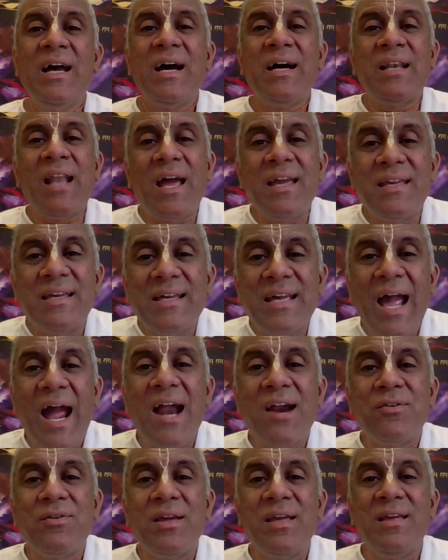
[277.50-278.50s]
and I
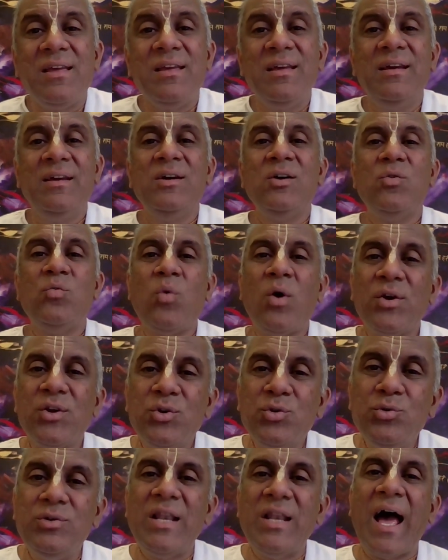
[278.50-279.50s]
carry what
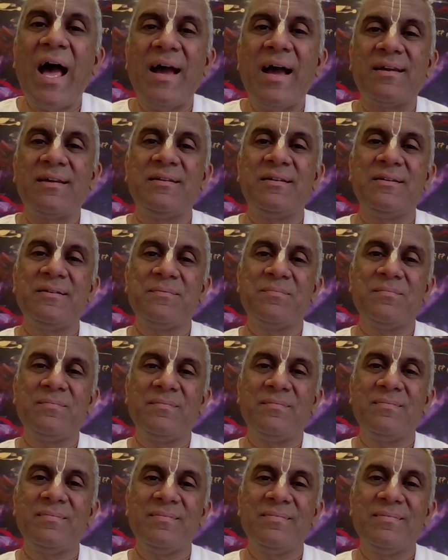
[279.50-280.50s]
you lack."
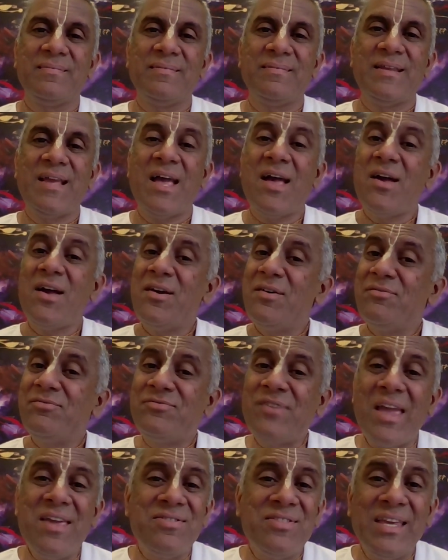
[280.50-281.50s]

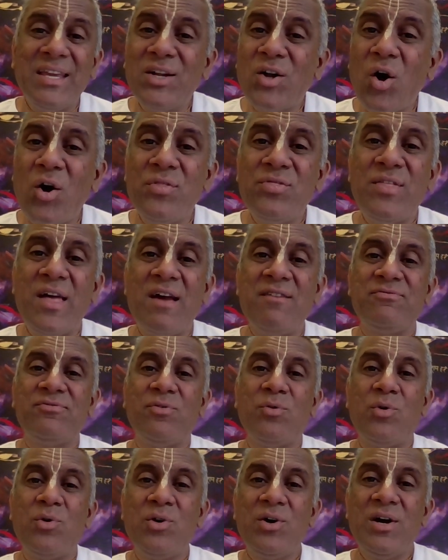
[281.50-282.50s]
Faith in God,
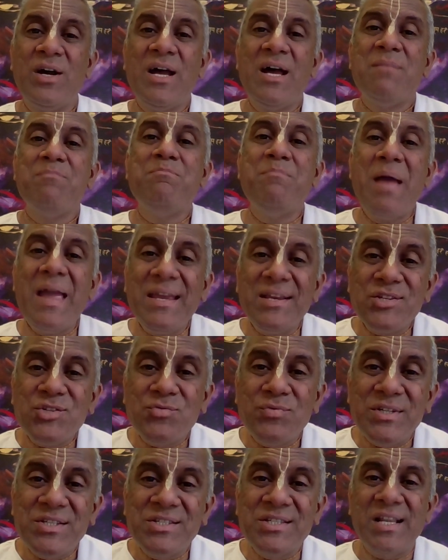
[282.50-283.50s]
therefore,
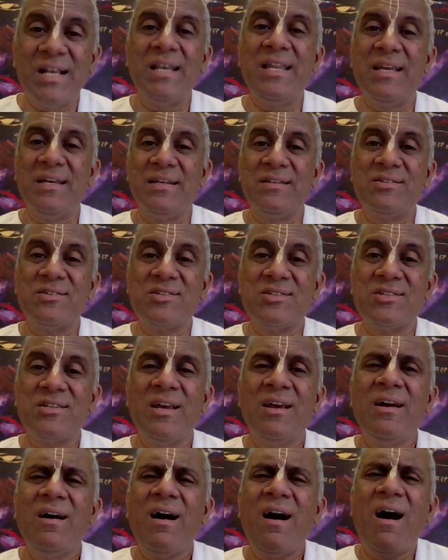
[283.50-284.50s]
makes
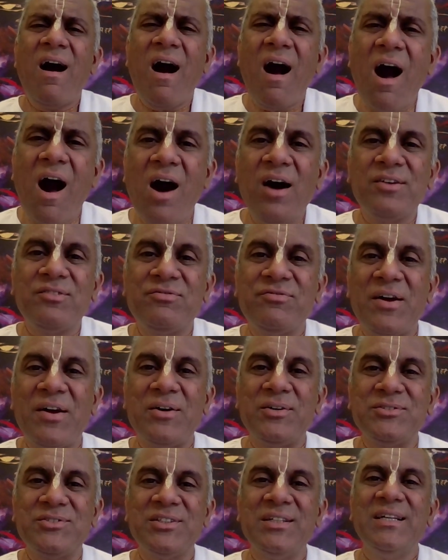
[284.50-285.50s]
resilience a
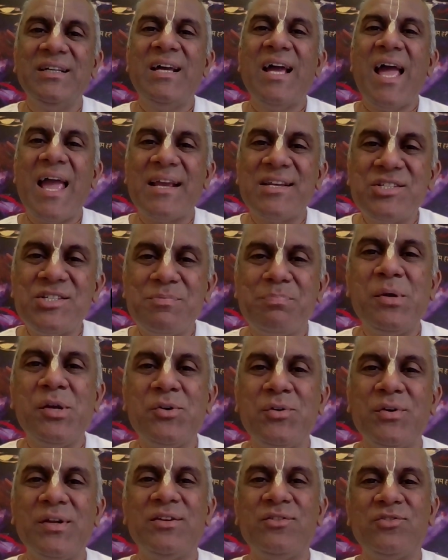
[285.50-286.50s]
heartfelt
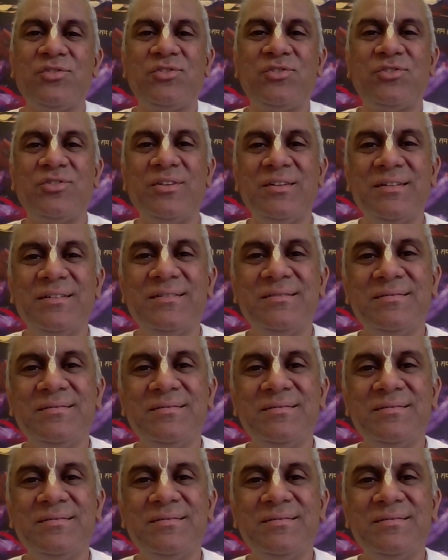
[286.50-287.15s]
experience.